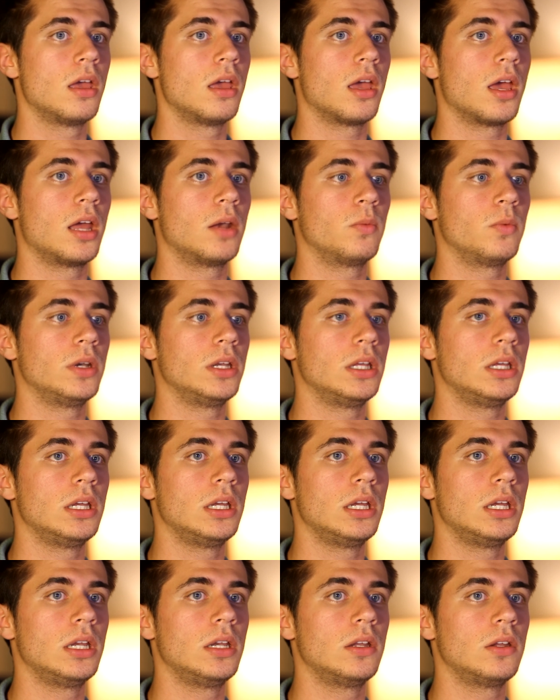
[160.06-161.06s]
And we
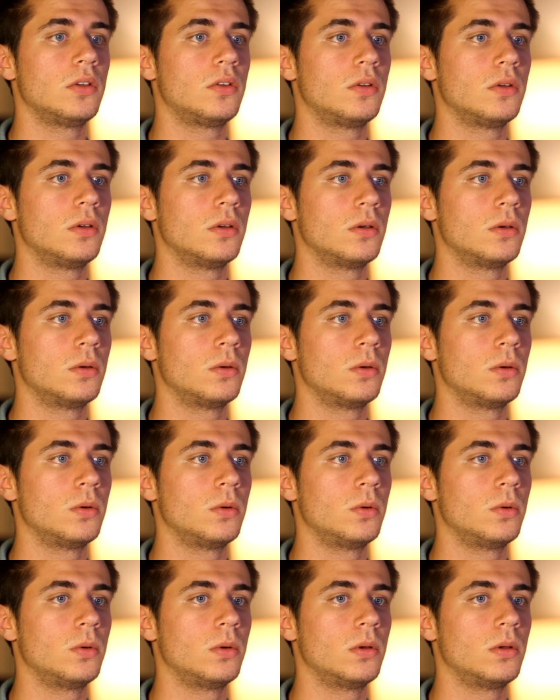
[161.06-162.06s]
need to
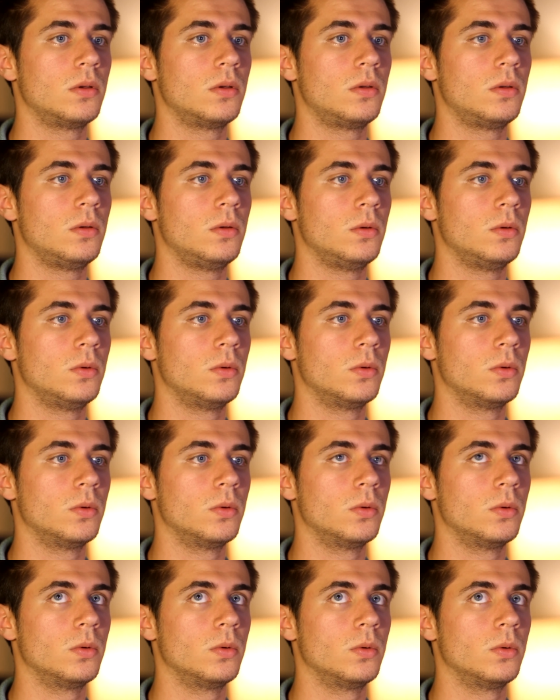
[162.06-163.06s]
go
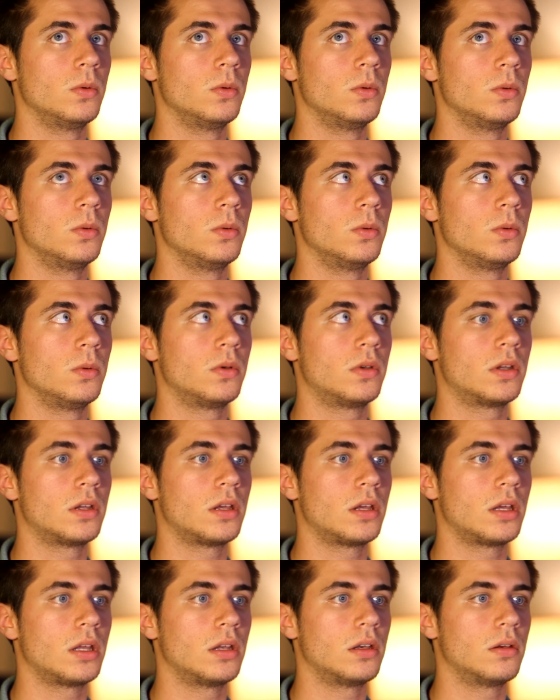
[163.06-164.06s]
to
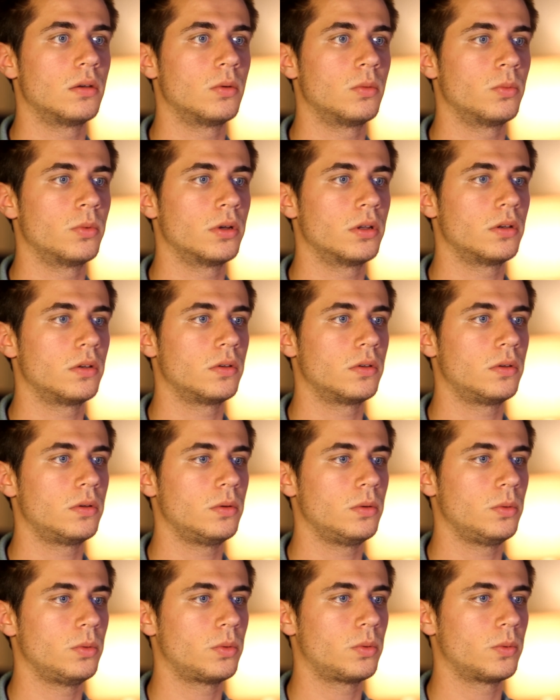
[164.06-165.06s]
10, 1,
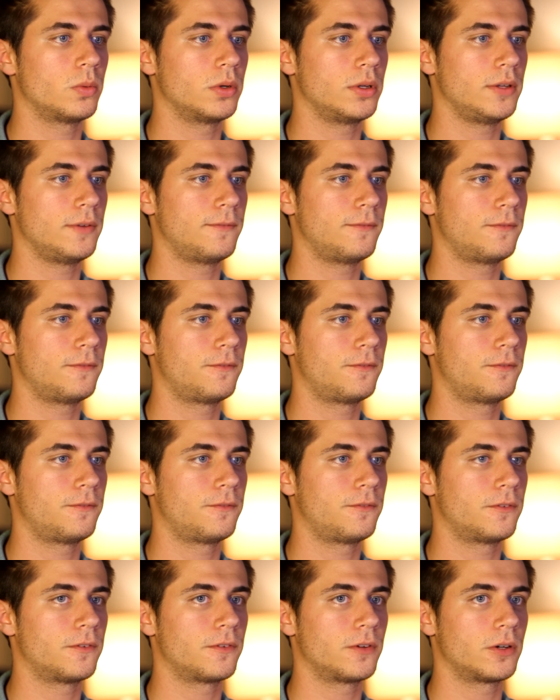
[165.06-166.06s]
2, 3,
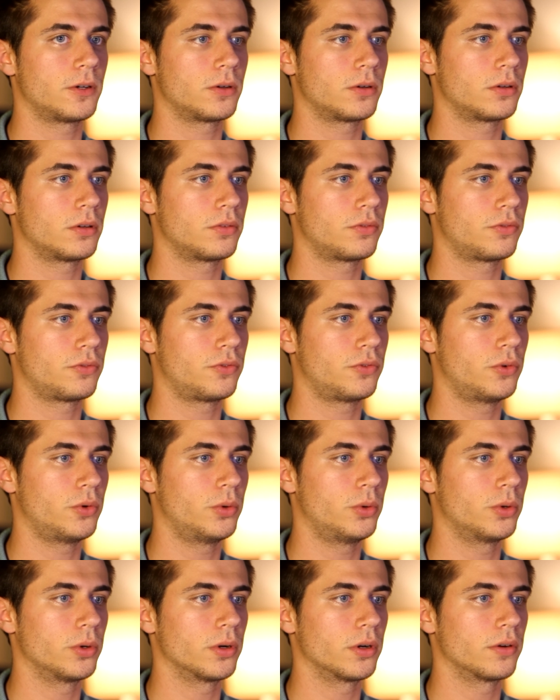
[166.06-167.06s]

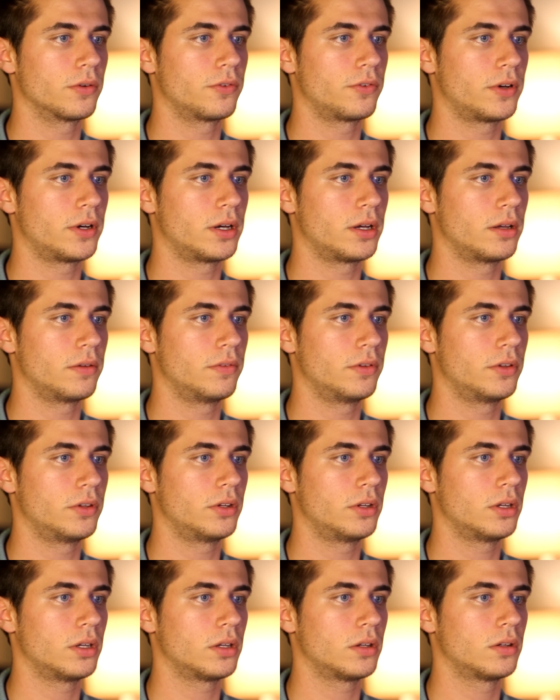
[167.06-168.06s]
4, 5, 6, 7,
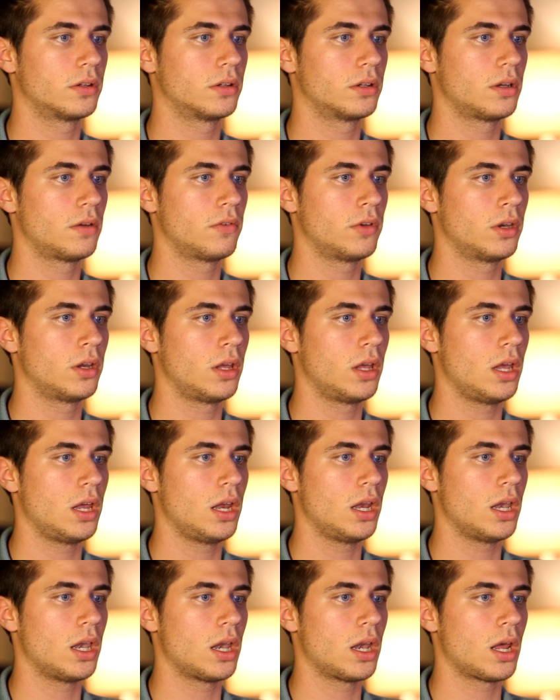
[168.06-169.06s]
8,
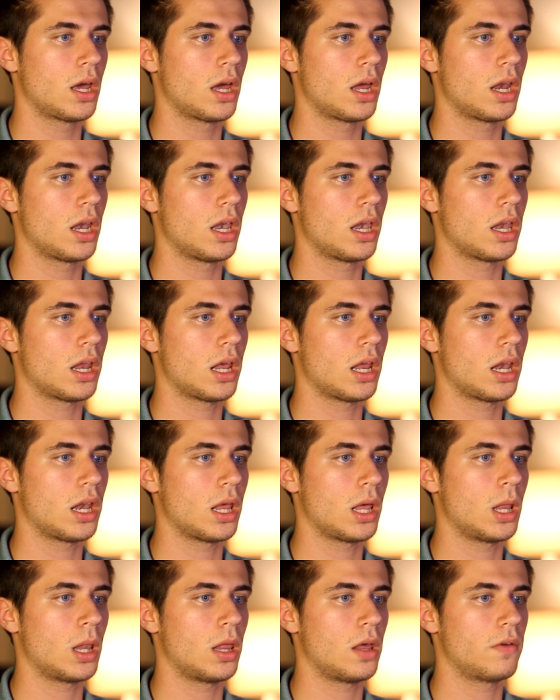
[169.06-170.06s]
9, 10,
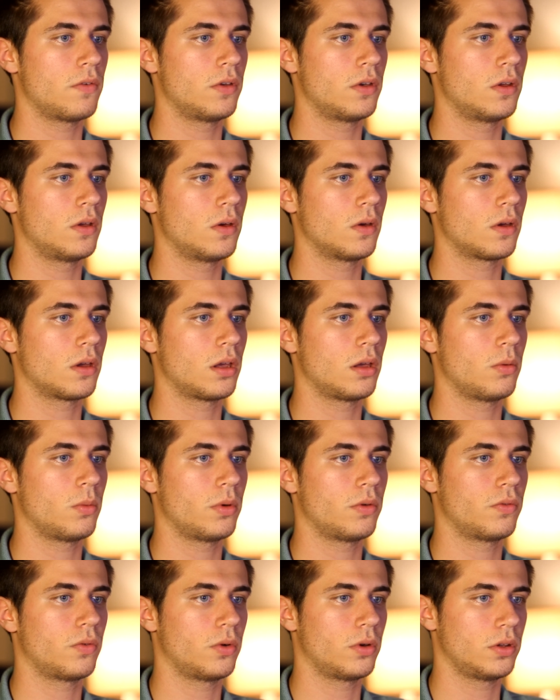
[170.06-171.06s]
11. Okay,
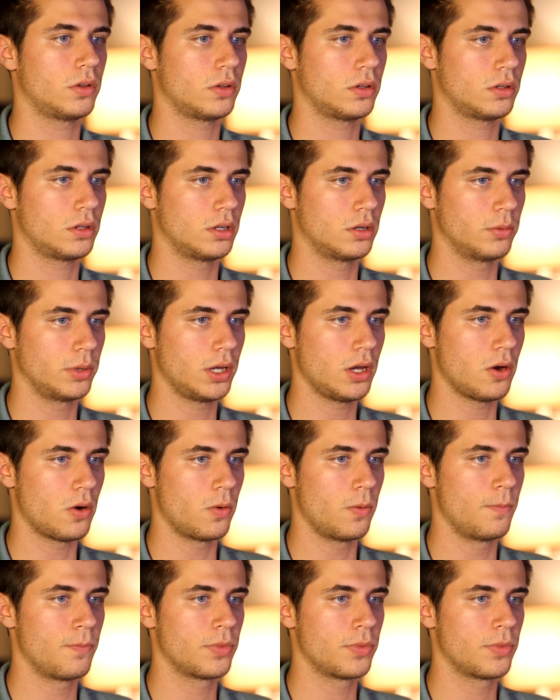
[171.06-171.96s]
146. Here we go.